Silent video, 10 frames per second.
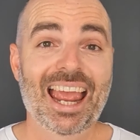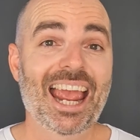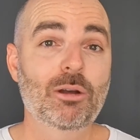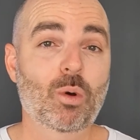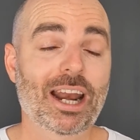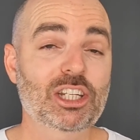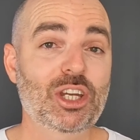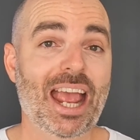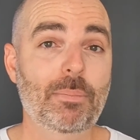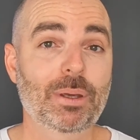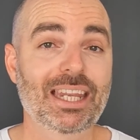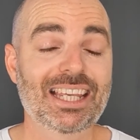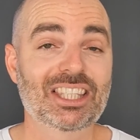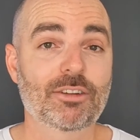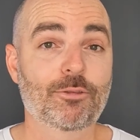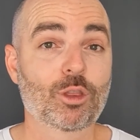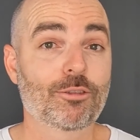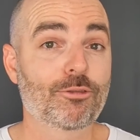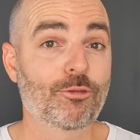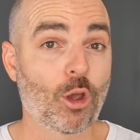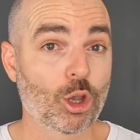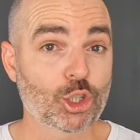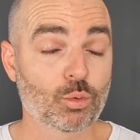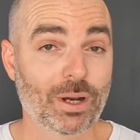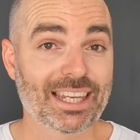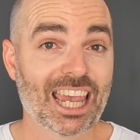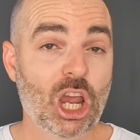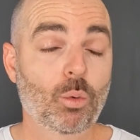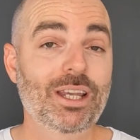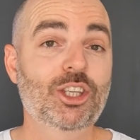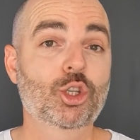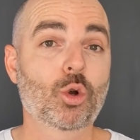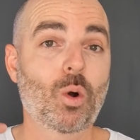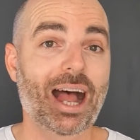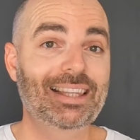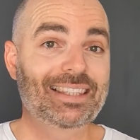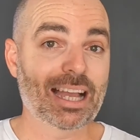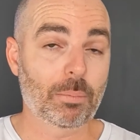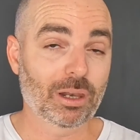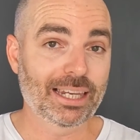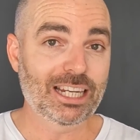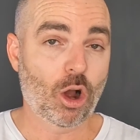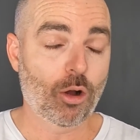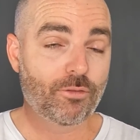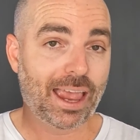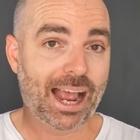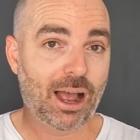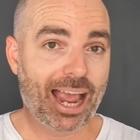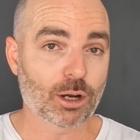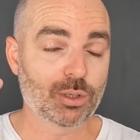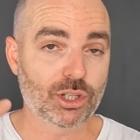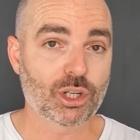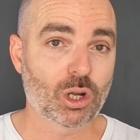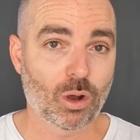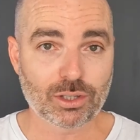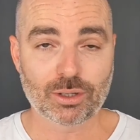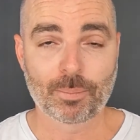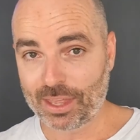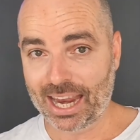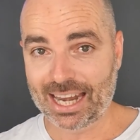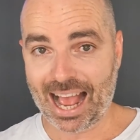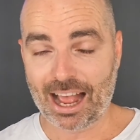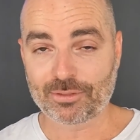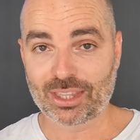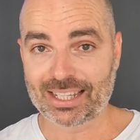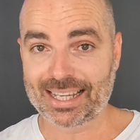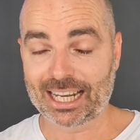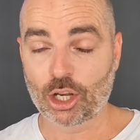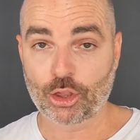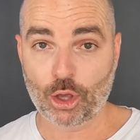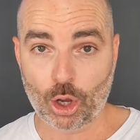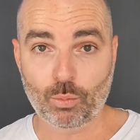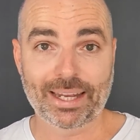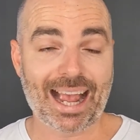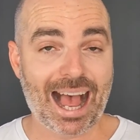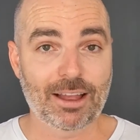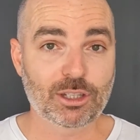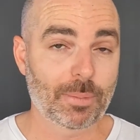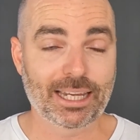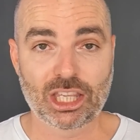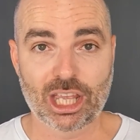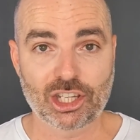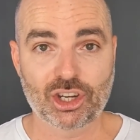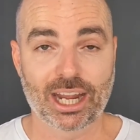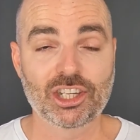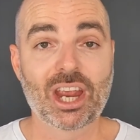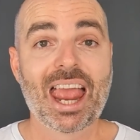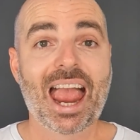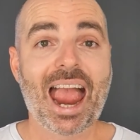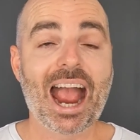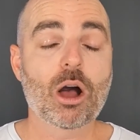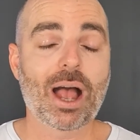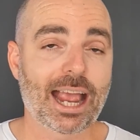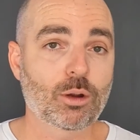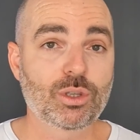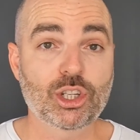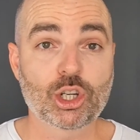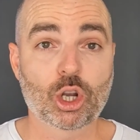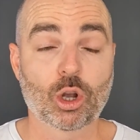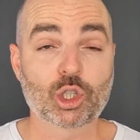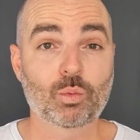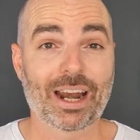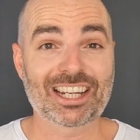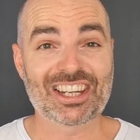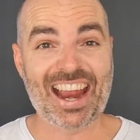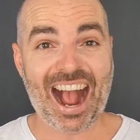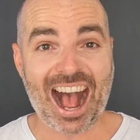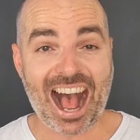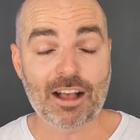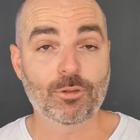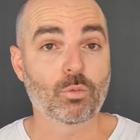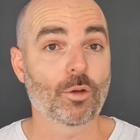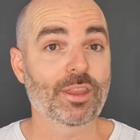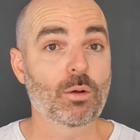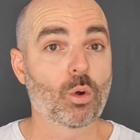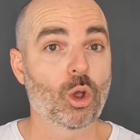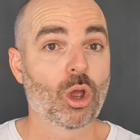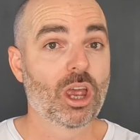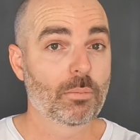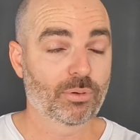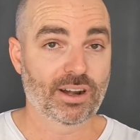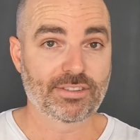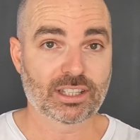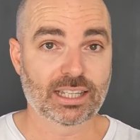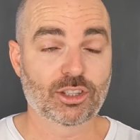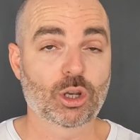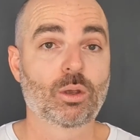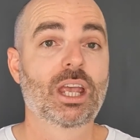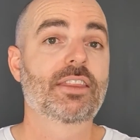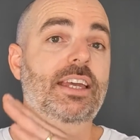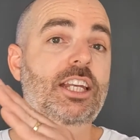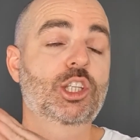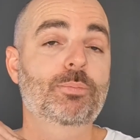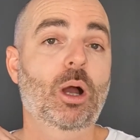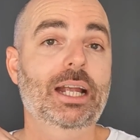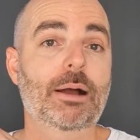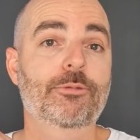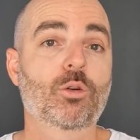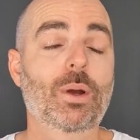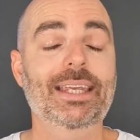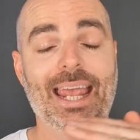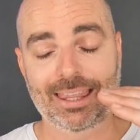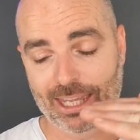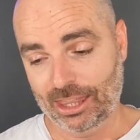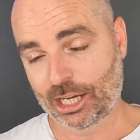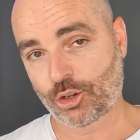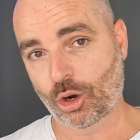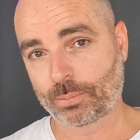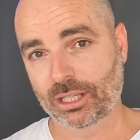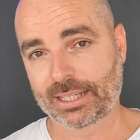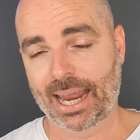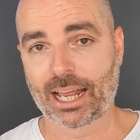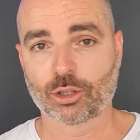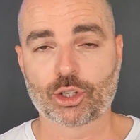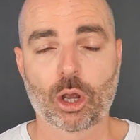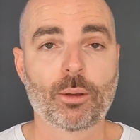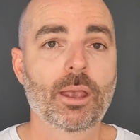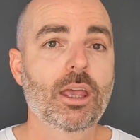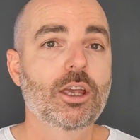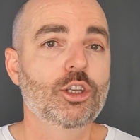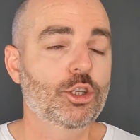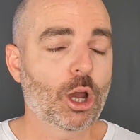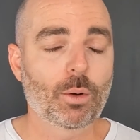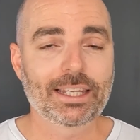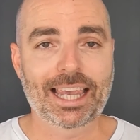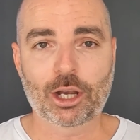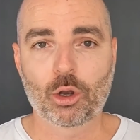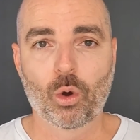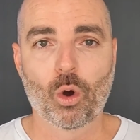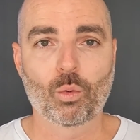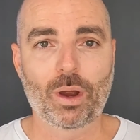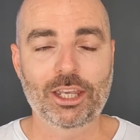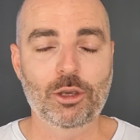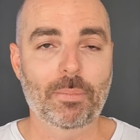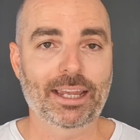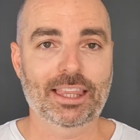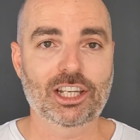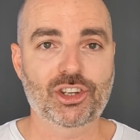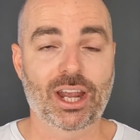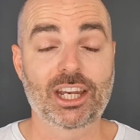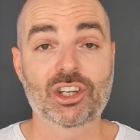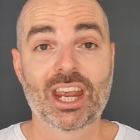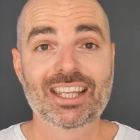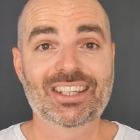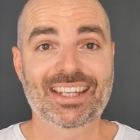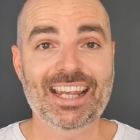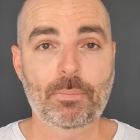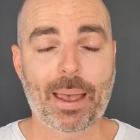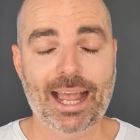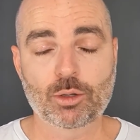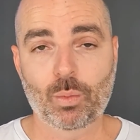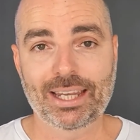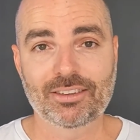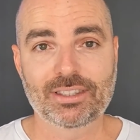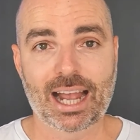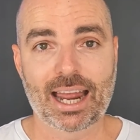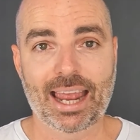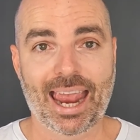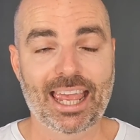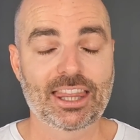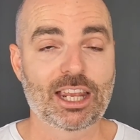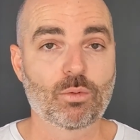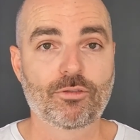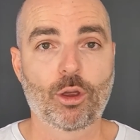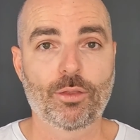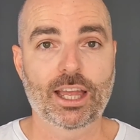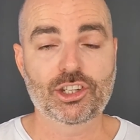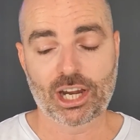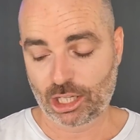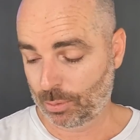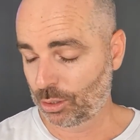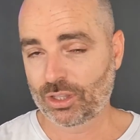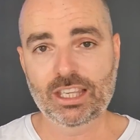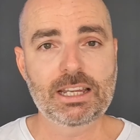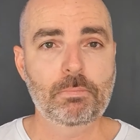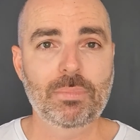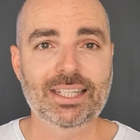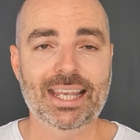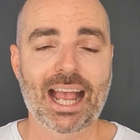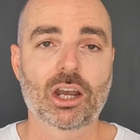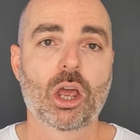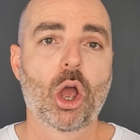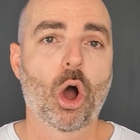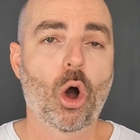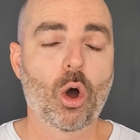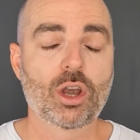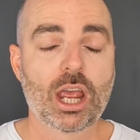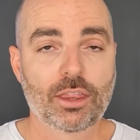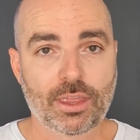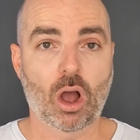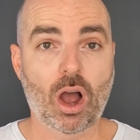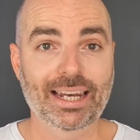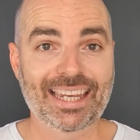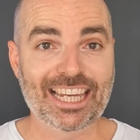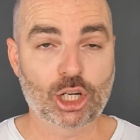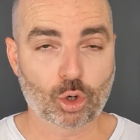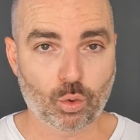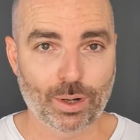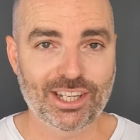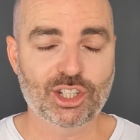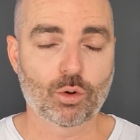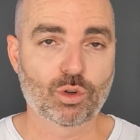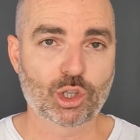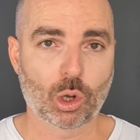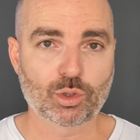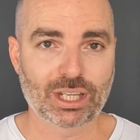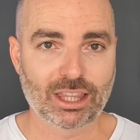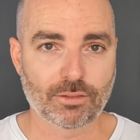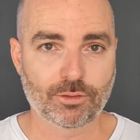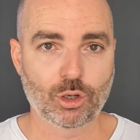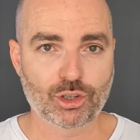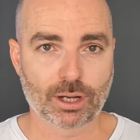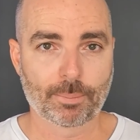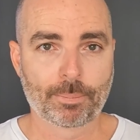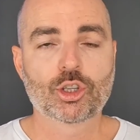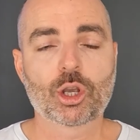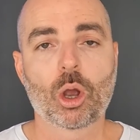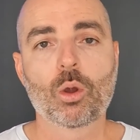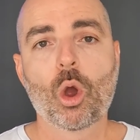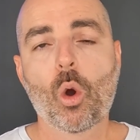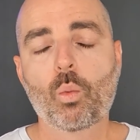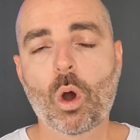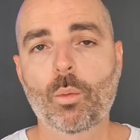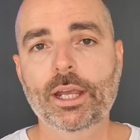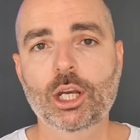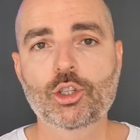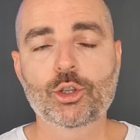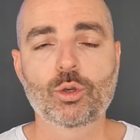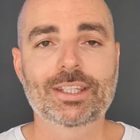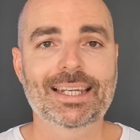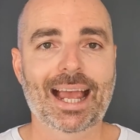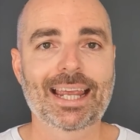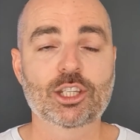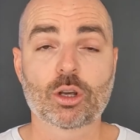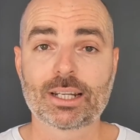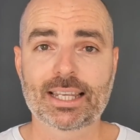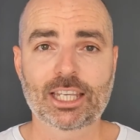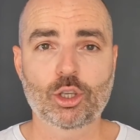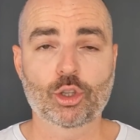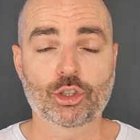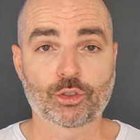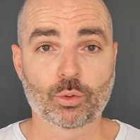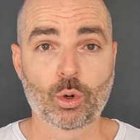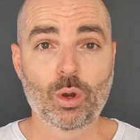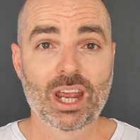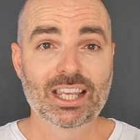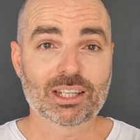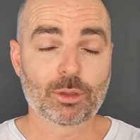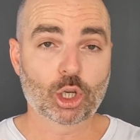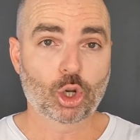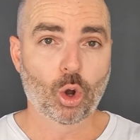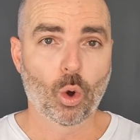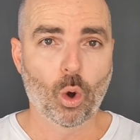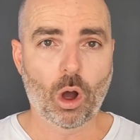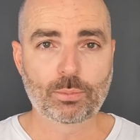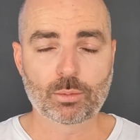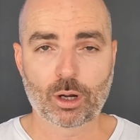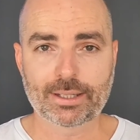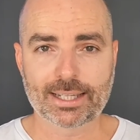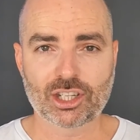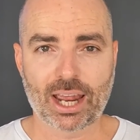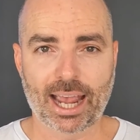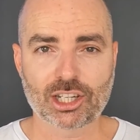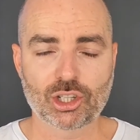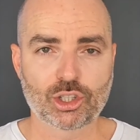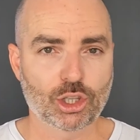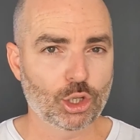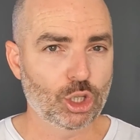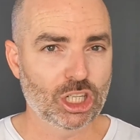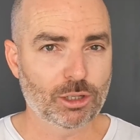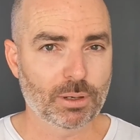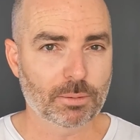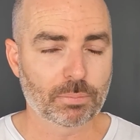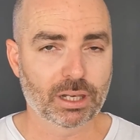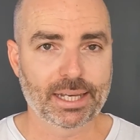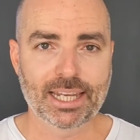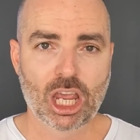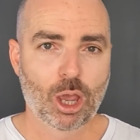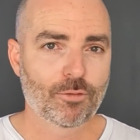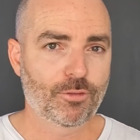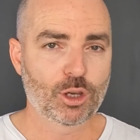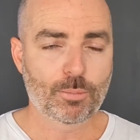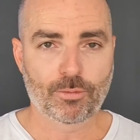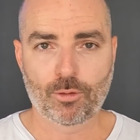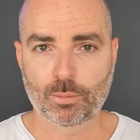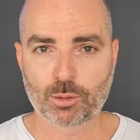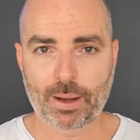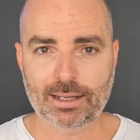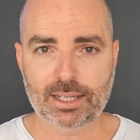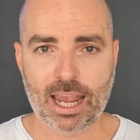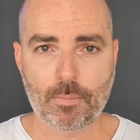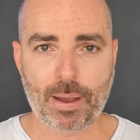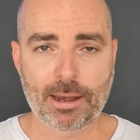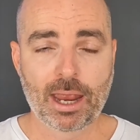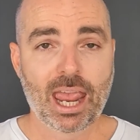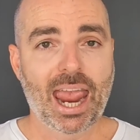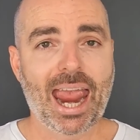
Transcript: And what actually happened is that for the first week, we saw a doubling of our acquisition cost. Then, after the second and third week, after making that change, our acquisition costs were actually half of what they were previously. So they did spike up for a week and then they dropped down. So you don't want to get caught where you make that change, see a bad week of data, and then revert that change because then you miss out on the highly increased results in the future. So what we're gonna do today is I'm gonna take you through some of the core optimization actions that you need to be completing for your Performance Max campaign.